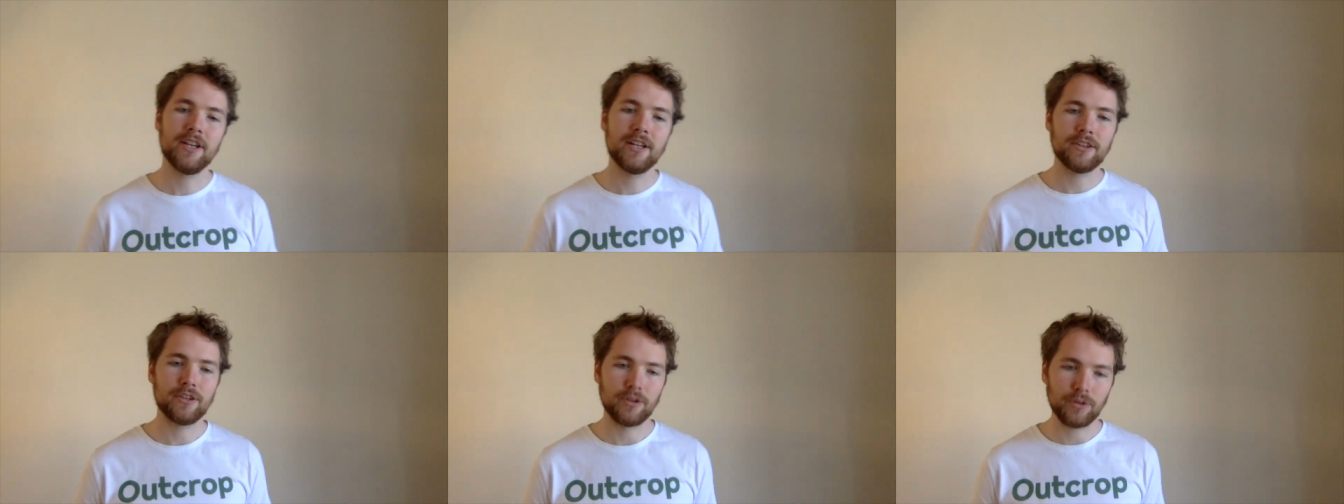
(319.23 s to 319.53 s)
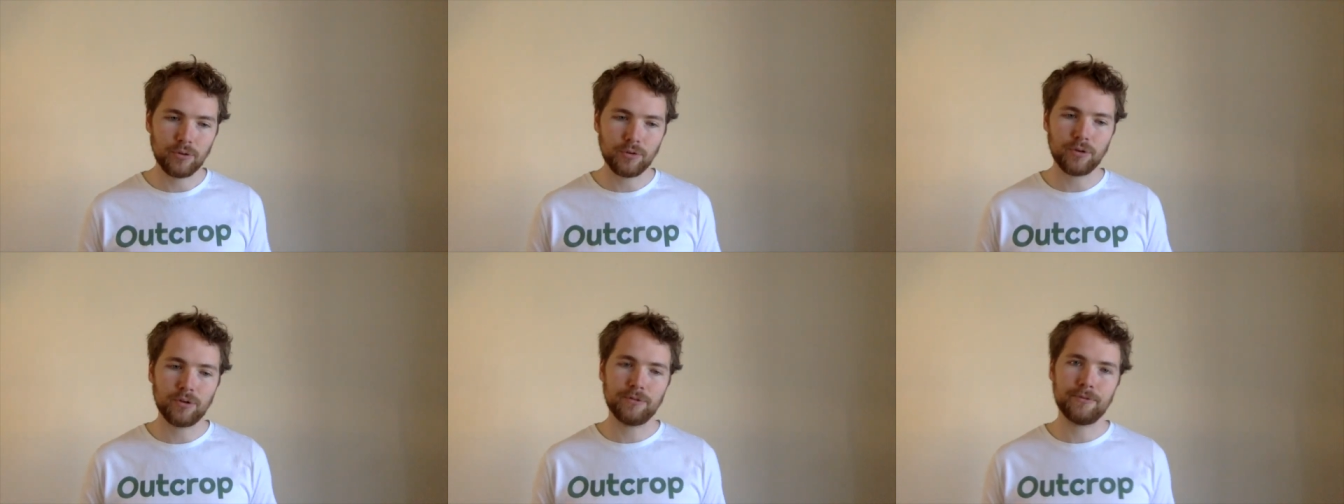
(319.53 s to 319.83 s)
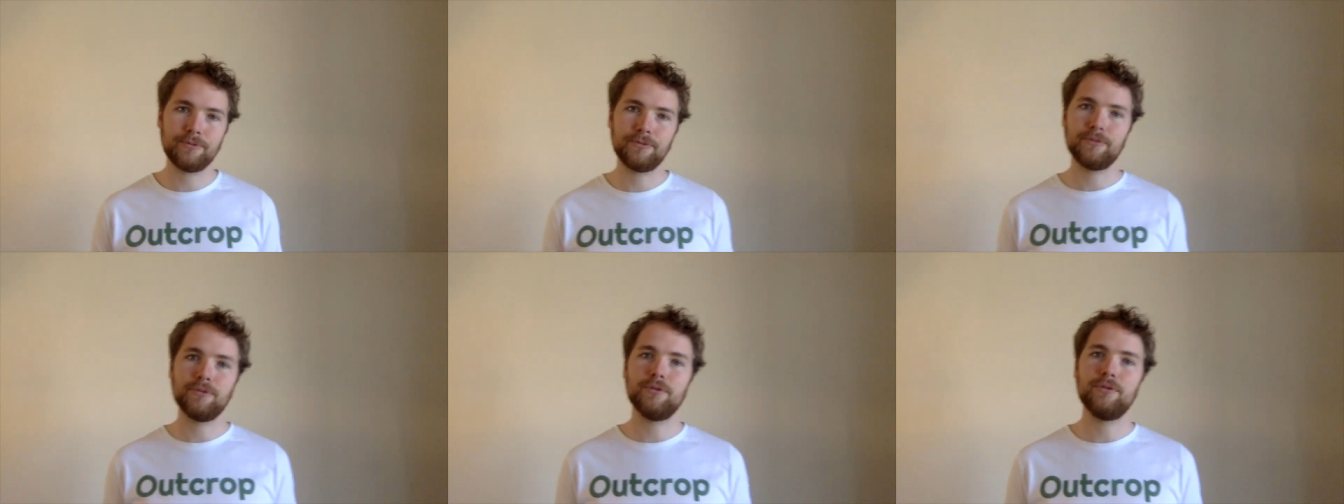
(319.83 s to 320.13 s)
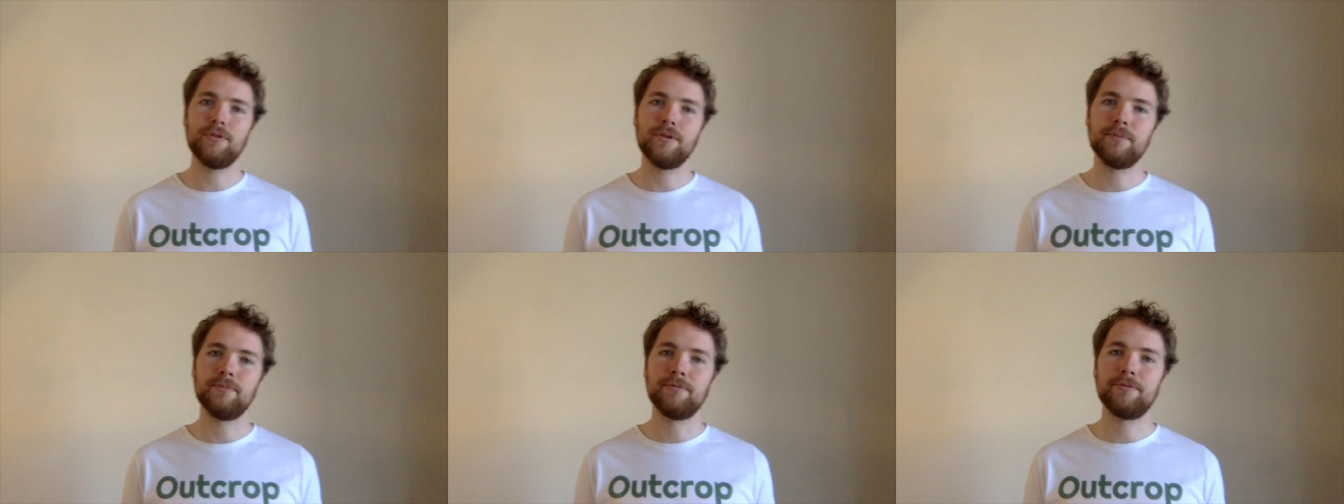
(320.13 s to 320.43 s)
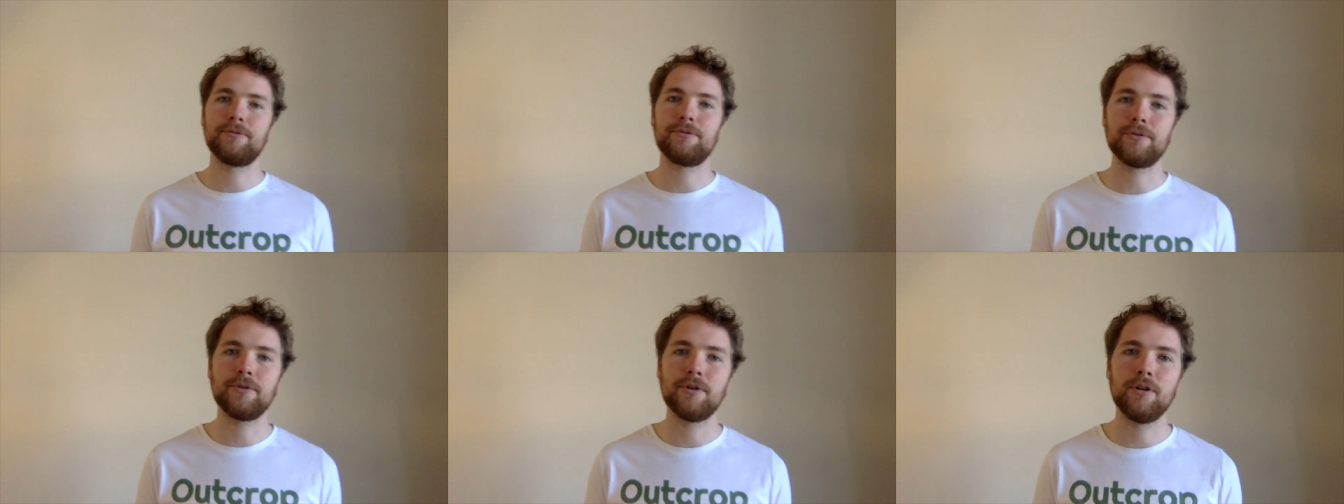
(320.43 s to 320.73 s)
that all form
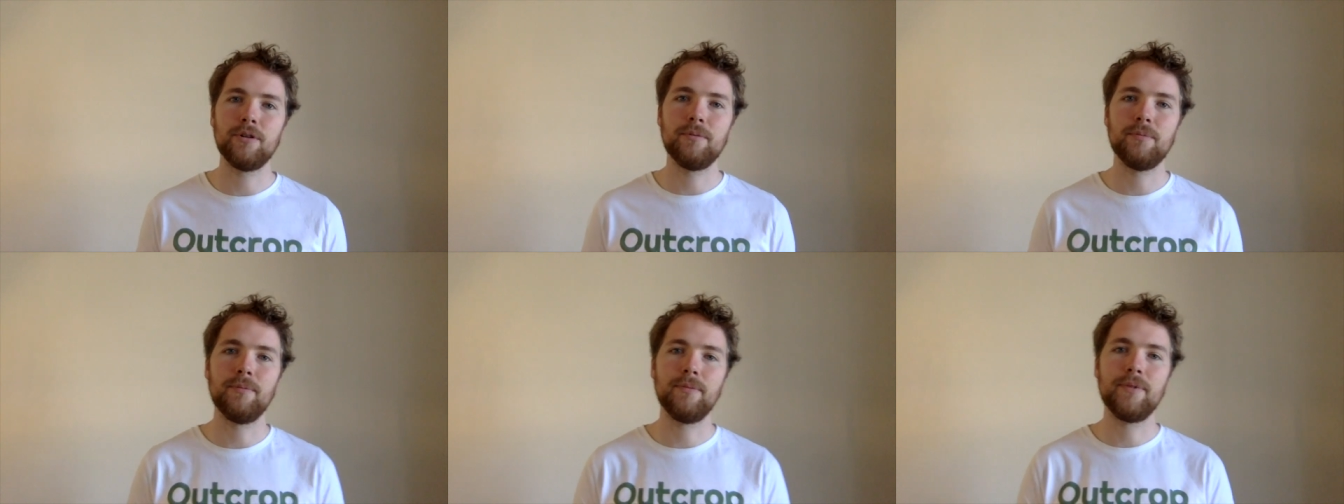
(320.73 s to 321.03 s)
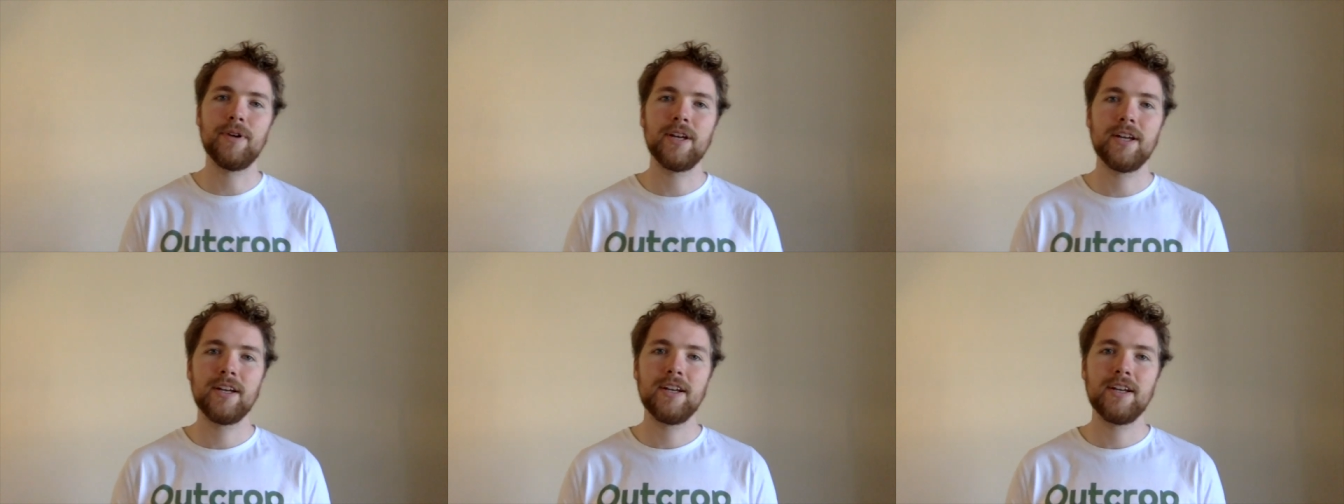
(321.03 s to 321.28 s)
from